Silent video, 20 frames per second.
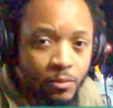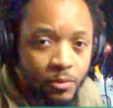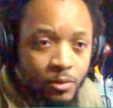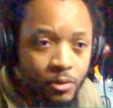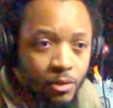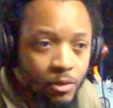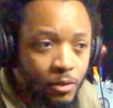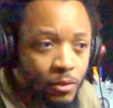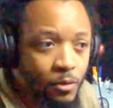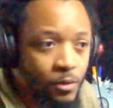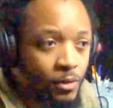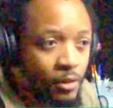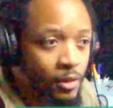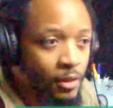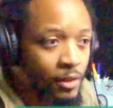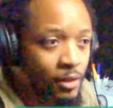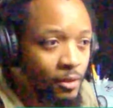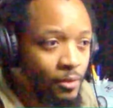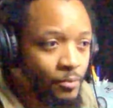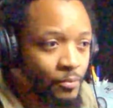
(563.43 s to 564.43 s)

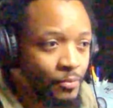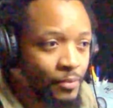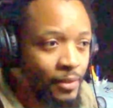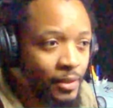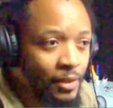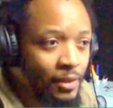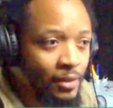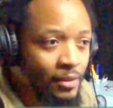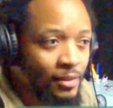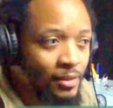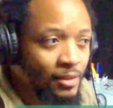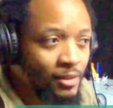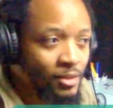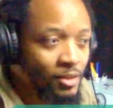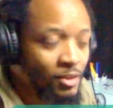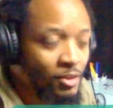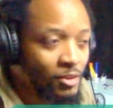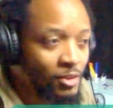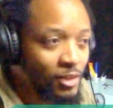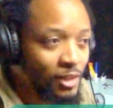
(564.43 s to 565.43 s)
I think the
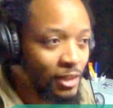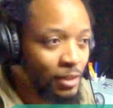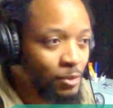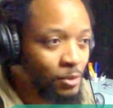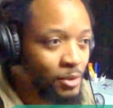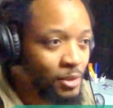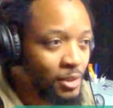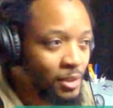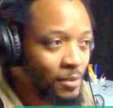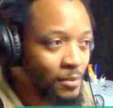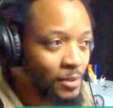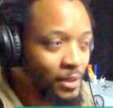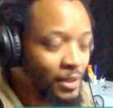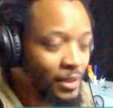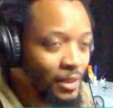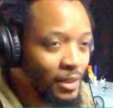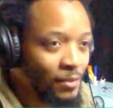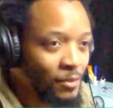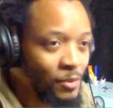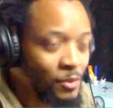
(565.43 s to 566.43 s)
only awkward times I
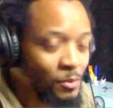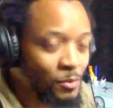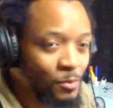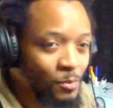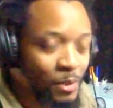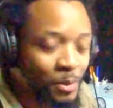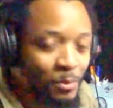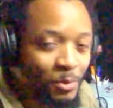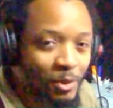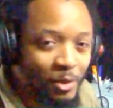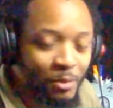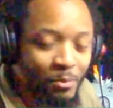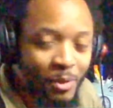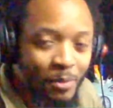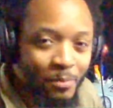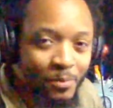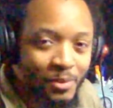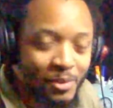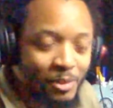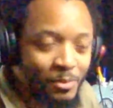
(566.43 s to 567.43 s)
have when people come
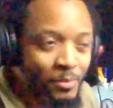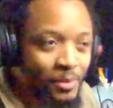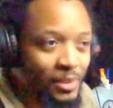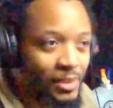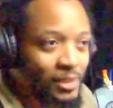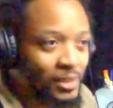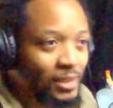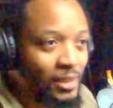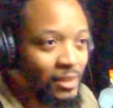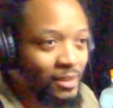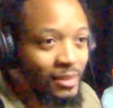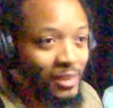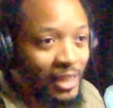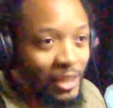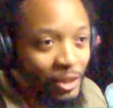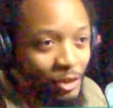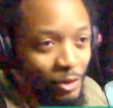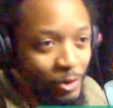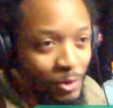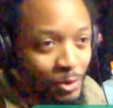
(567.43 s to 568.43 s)
up to me and say
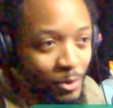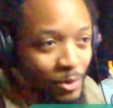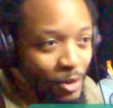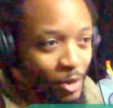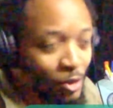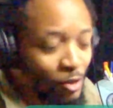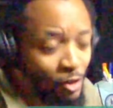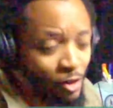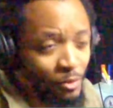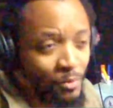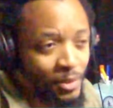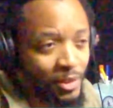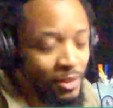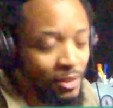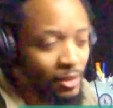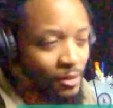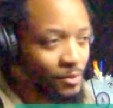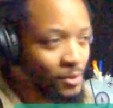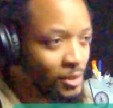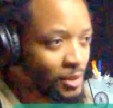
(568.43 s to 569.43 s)
thank you, or I'm in a
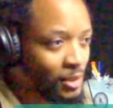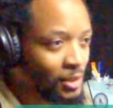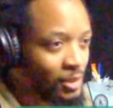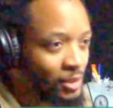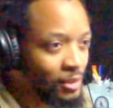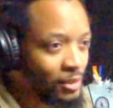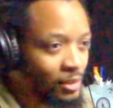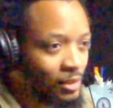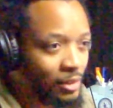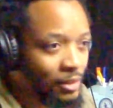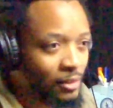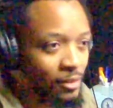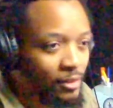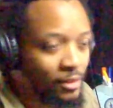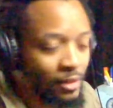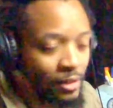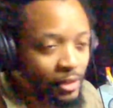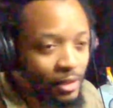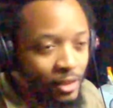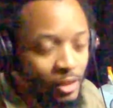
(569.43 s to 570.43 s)
conversation and
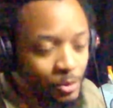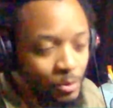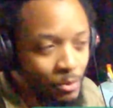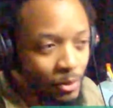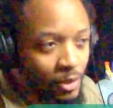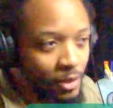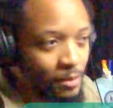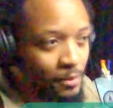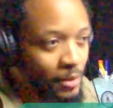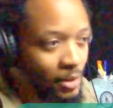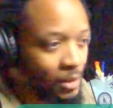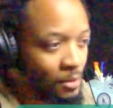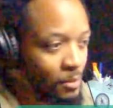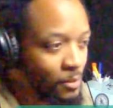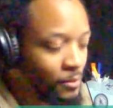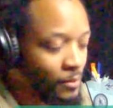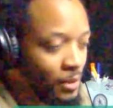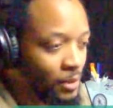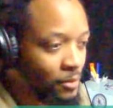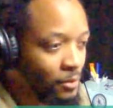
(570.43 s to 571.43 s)
it gets brought up that I'm a
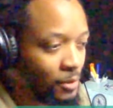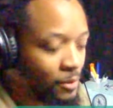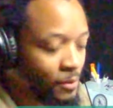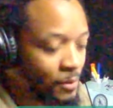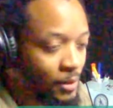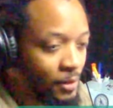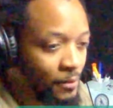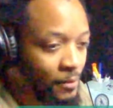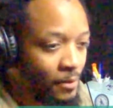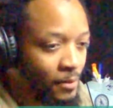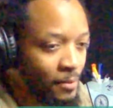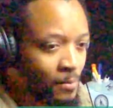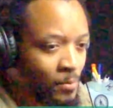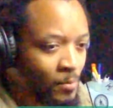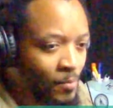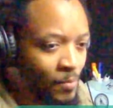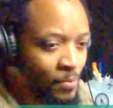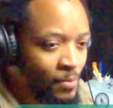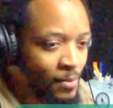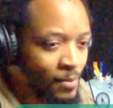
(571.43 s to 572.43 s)
veteran or whatever,
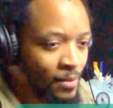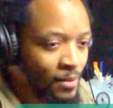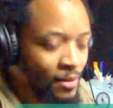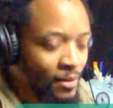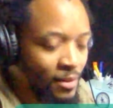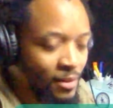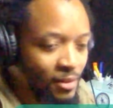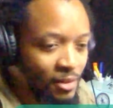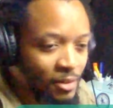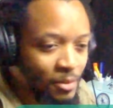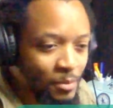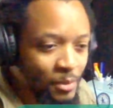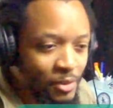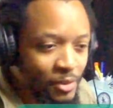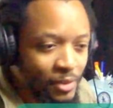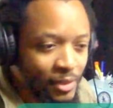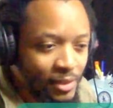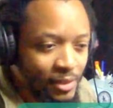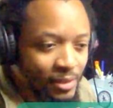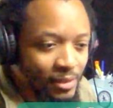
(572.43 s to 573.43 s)
and in the
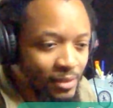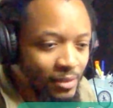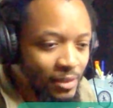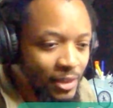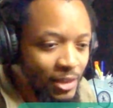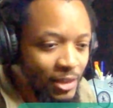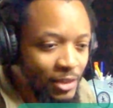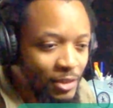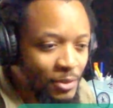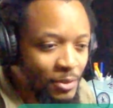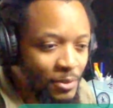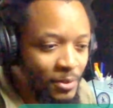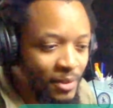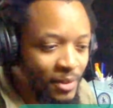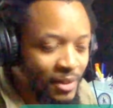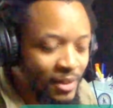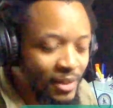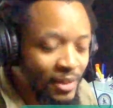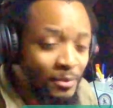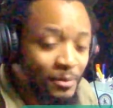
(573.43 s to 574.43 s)
middle they say thank you,
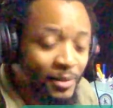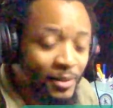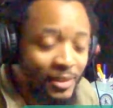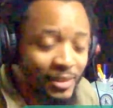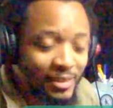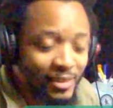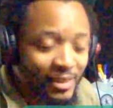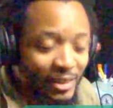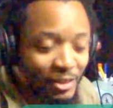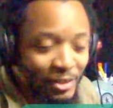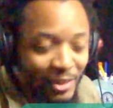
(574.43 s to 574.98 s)
and I'm like,